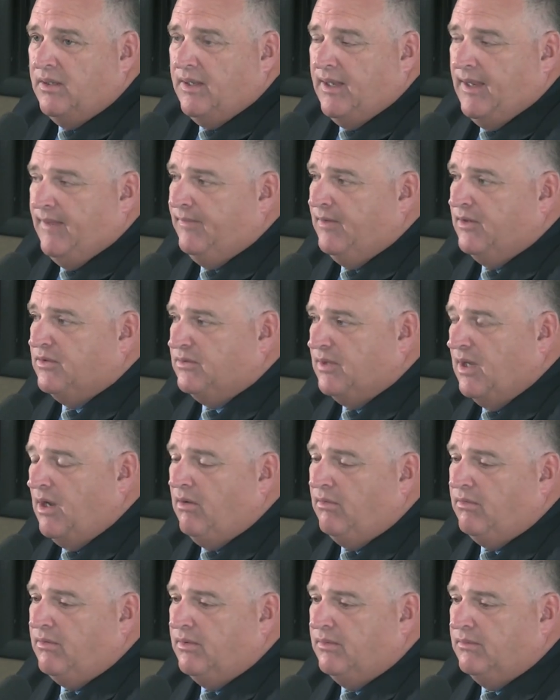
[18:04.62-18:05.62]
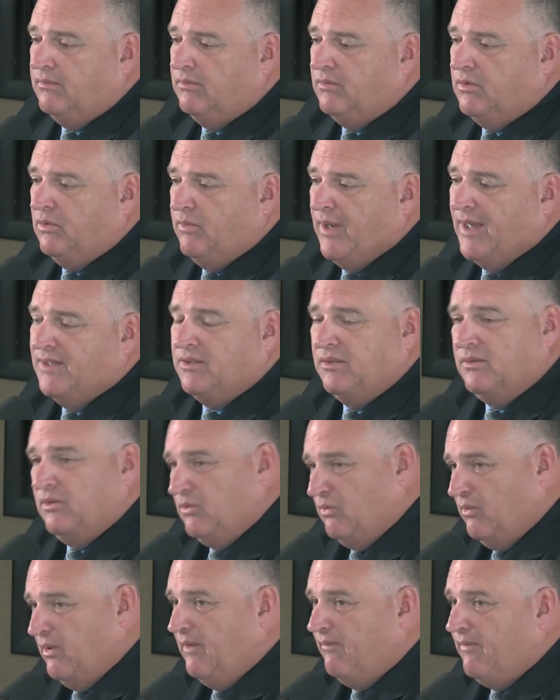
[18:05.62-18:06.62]
and there's talk to raise it to
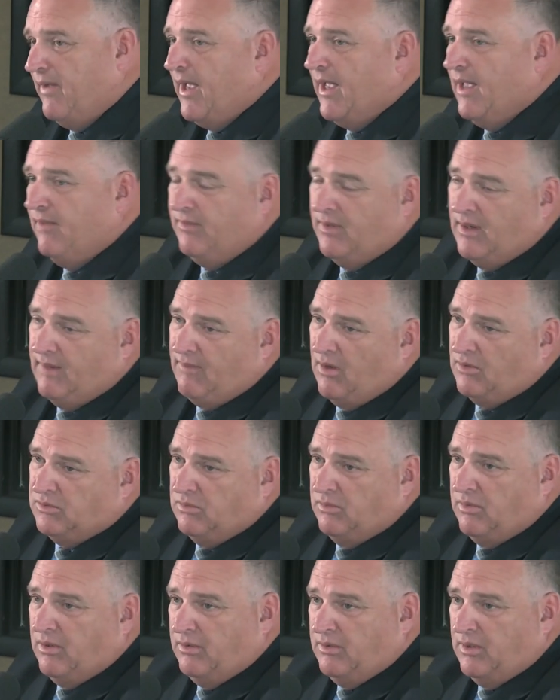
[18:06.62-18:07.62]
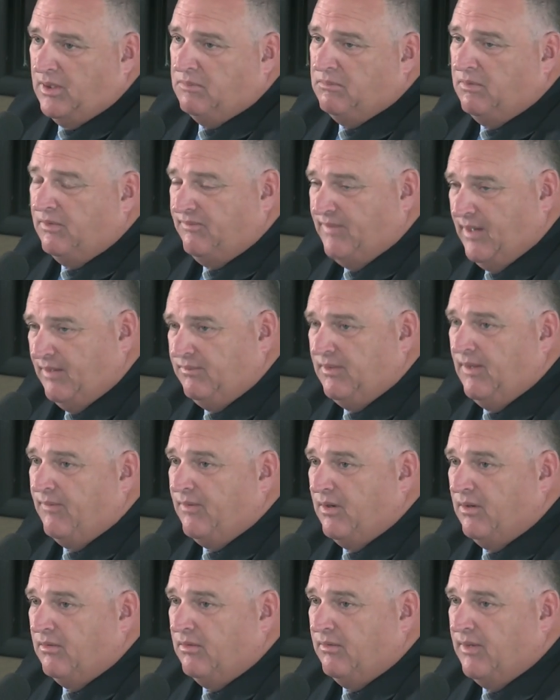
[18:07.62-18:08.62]
25. And I've also heard the number 50
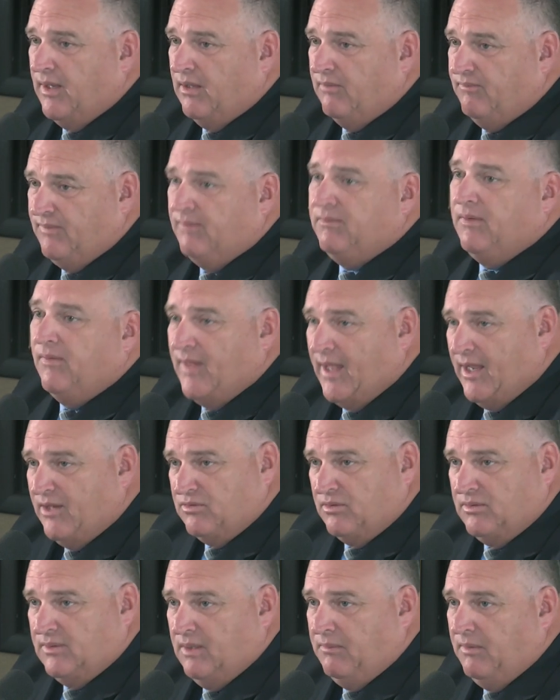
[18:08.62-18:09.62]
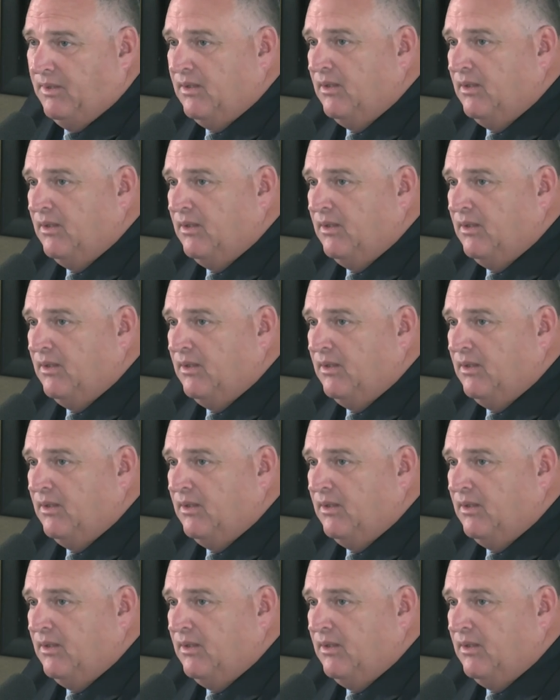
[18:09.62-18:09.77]
thrown around, 50,000 limit.